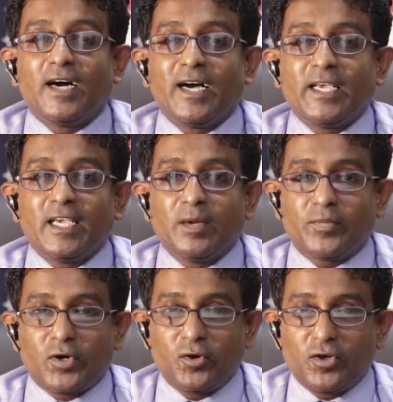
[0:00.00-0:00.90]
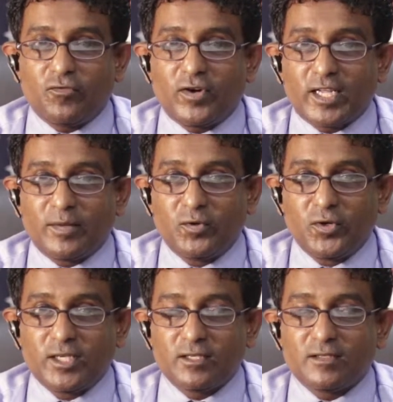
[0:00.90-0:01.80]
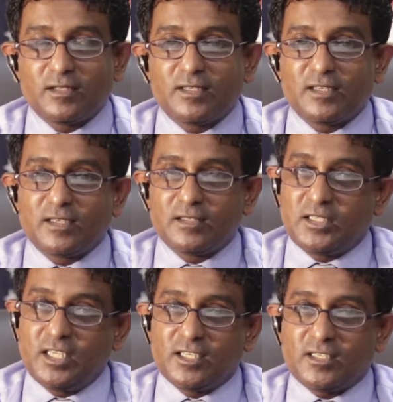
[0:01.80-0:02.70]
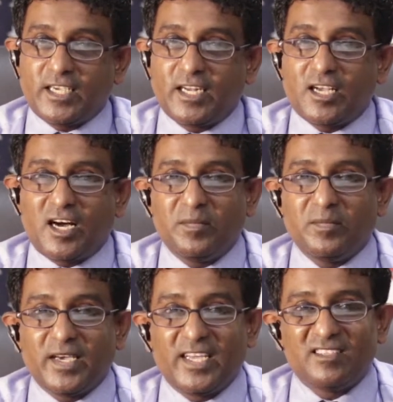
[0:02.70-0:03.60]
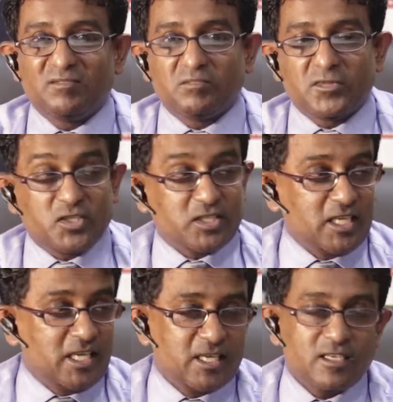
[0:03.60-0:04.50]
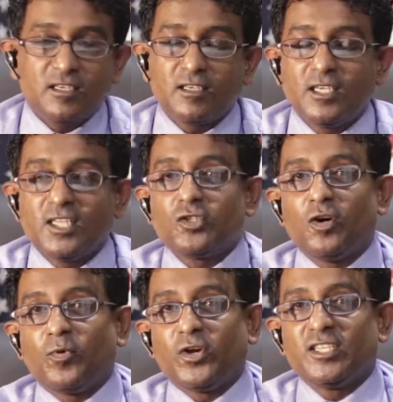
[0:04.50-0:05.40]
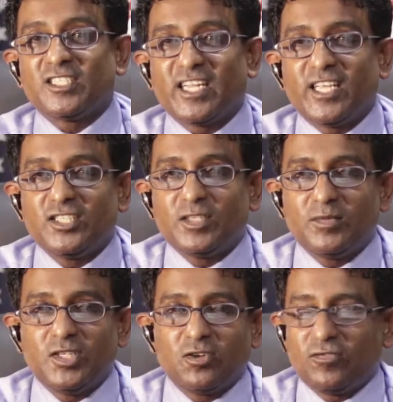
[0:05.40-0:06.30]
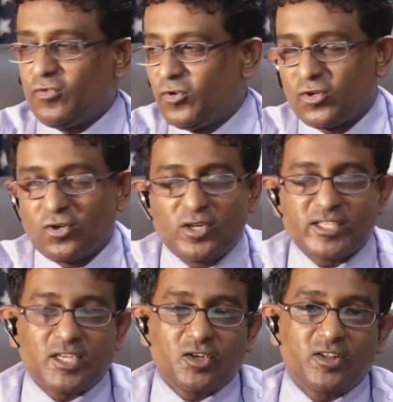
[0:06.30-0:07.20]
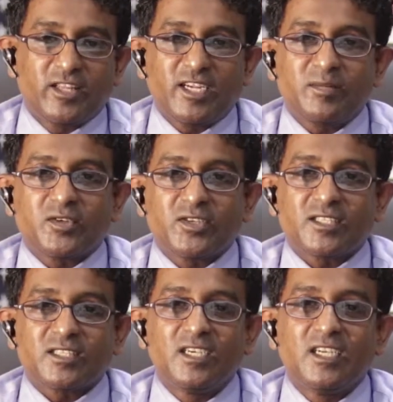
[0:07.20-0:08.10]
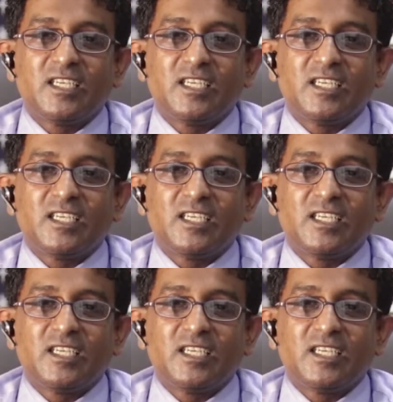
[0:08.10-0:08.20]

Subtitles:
I am proud of what I am doing. Teachers can come and see. It's no point challenging me on phone calls and all that, because